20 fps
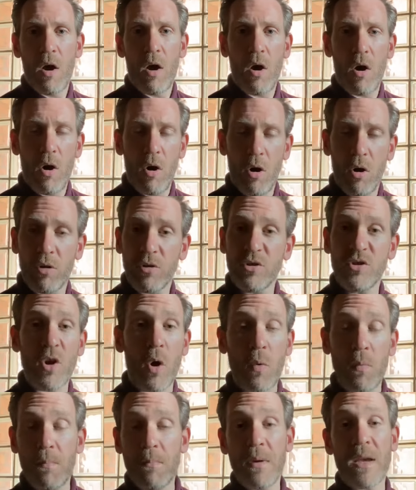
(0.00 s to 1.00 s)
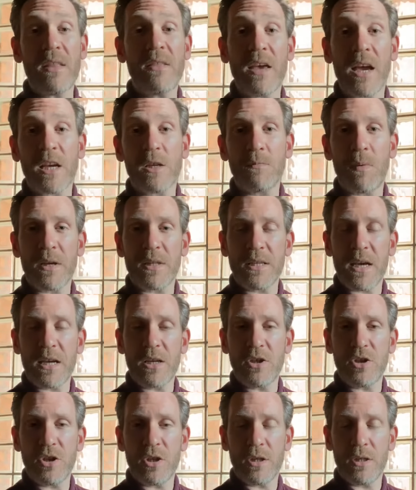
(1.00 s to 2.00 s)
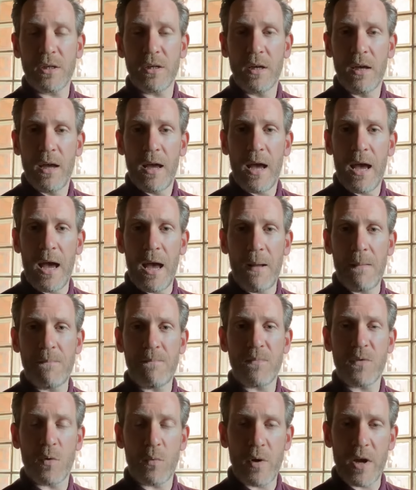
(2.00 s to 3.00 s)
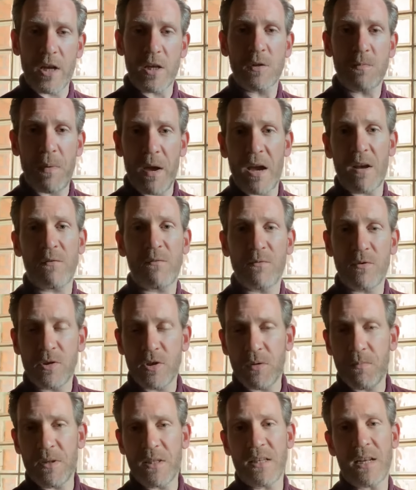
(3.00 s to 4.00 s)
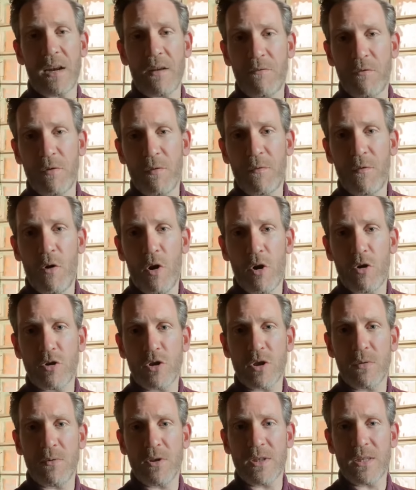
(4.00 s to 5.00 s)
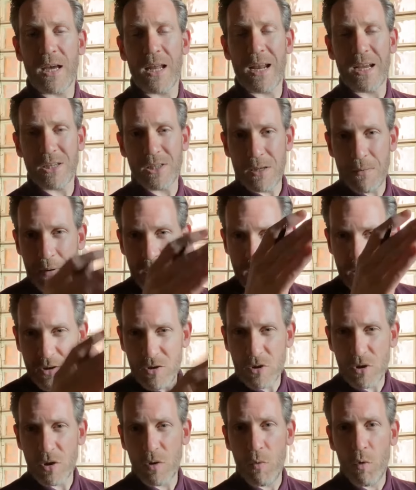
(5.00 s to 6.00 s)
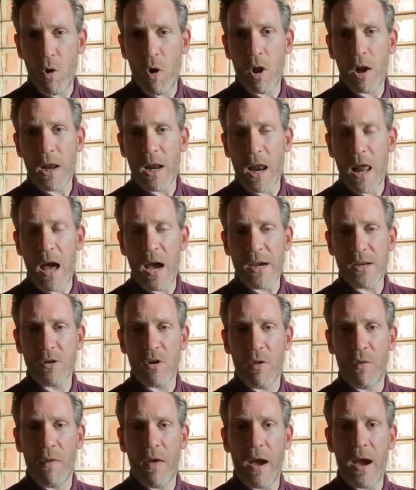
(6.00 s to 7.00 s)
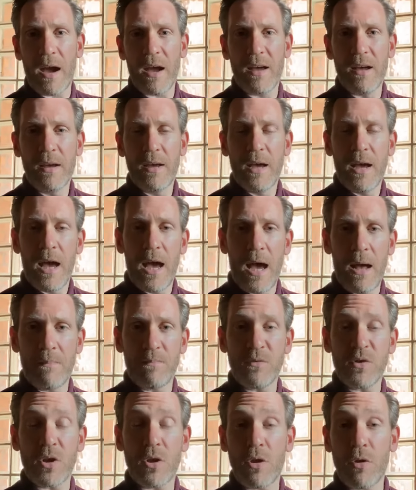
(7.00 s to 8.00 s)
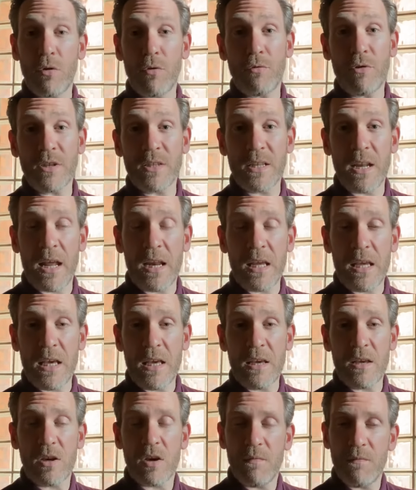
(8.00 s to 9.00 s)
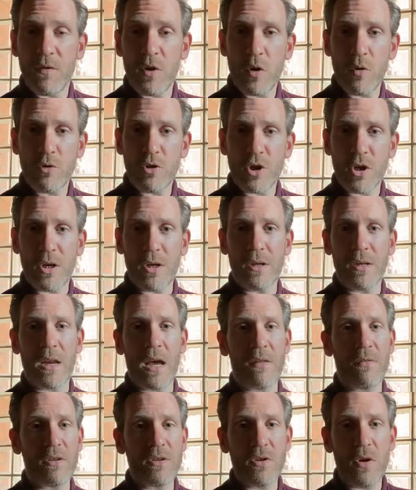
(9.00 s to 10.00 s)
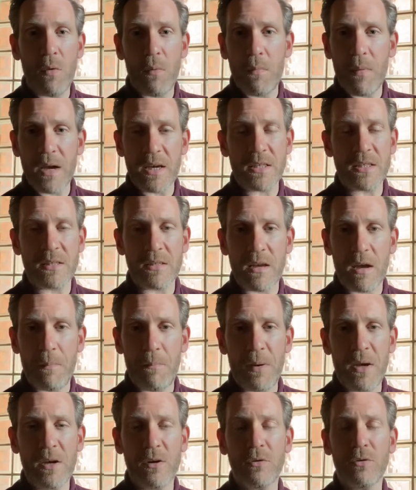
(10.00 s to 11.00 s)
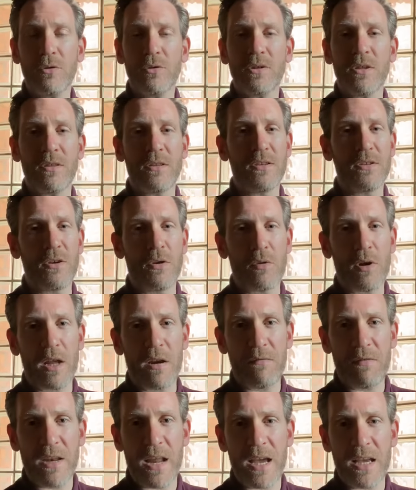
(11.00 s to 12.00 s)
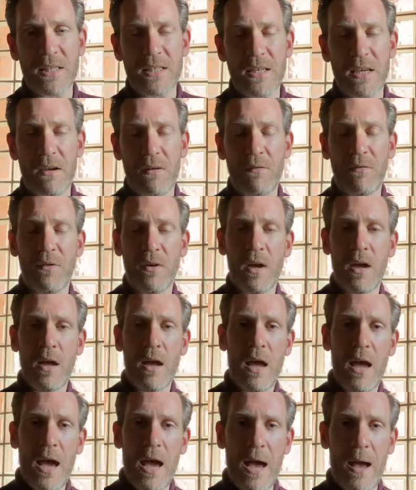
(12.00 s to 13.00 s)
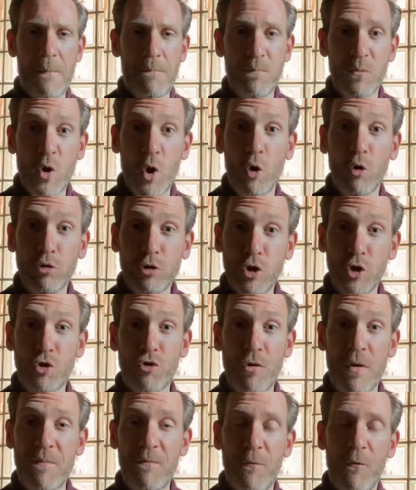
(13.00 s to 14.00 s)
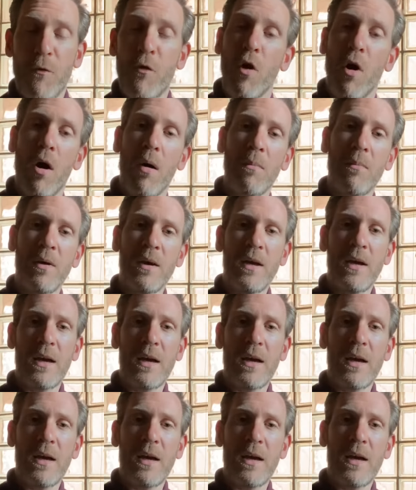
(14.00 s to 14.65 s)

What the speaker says: or don't meet the expectation that we expect to be delivering for our customers, and actually making sure that we're all aligned on that, so that there isn't any confusion and there's no mass appeals and there's no kind of negative culture driven from